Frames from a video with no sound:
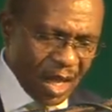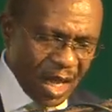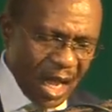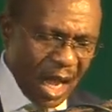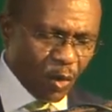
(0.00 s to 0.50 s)

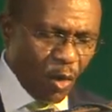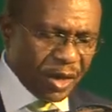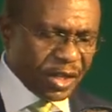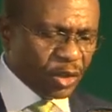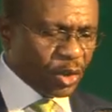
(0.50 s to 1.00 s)
And
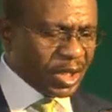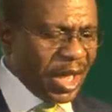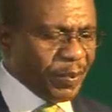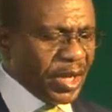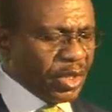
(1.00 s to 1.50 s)
working to
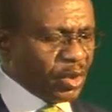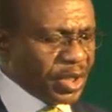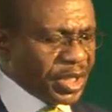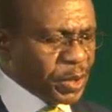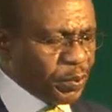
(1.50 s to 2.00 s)
tap into
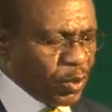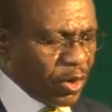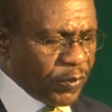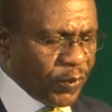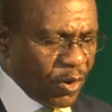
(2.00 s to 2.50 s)
this pool
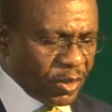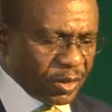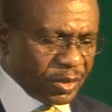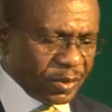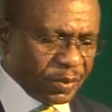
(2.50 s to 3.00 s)
of funds
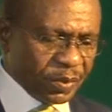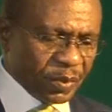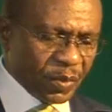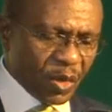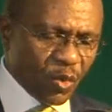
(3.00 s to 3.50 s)

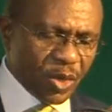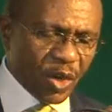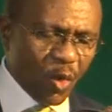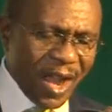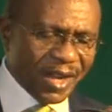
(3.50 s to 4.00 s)
will
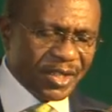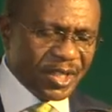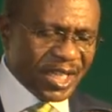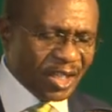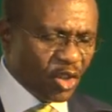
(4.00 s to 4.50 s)
require the
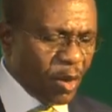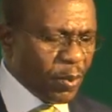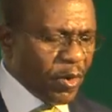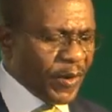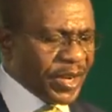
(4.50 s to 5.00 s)
setup
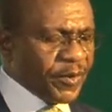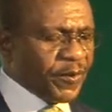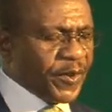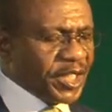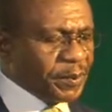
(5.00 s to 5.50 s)
of an
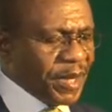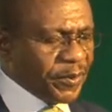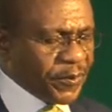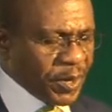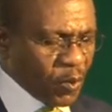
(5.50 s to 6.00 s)
investment
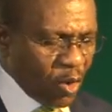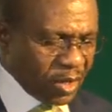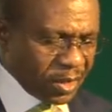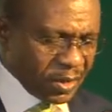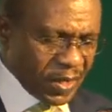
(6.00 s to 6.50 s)
framework
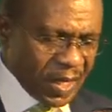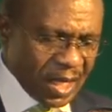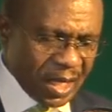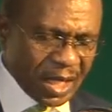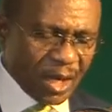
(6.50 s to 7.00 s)

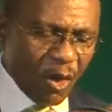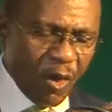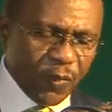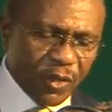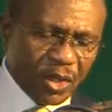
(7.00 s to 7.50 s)
that
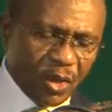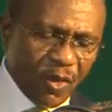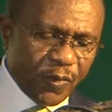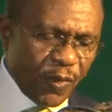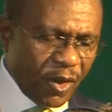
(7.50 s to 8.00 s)
offers
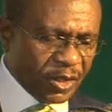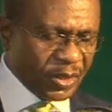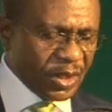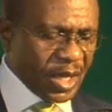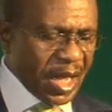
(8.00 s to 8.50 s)
comfort
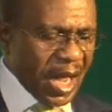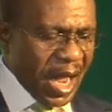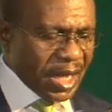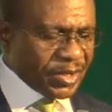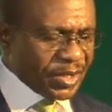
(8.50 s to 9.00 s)

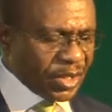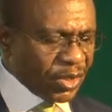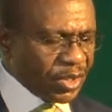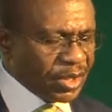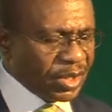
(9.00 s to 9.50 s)
and
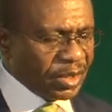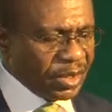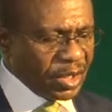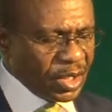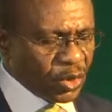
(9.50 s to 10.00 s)
security
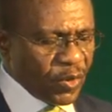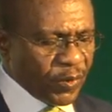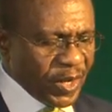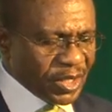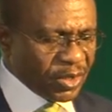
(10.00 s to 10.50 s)
to
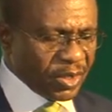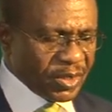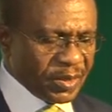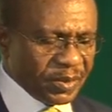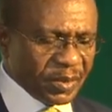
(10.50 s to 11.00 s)
investors
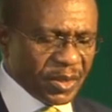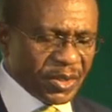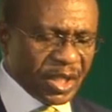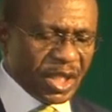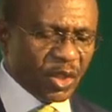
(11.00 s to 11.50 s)

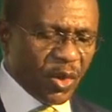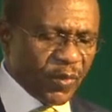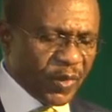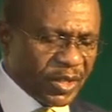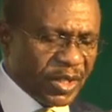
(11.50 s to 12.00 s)
seeking to
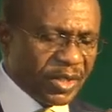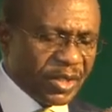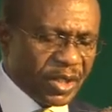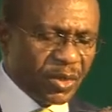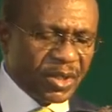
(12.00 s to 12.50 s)
invest in
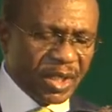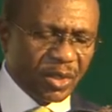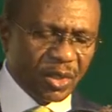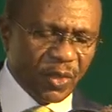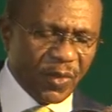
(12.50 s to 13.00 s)
critical sectors
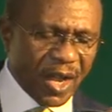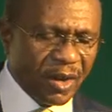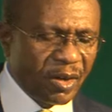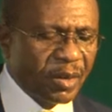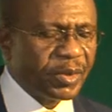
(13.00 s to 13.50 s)
of our
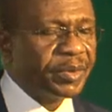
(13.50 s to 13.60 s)
economy.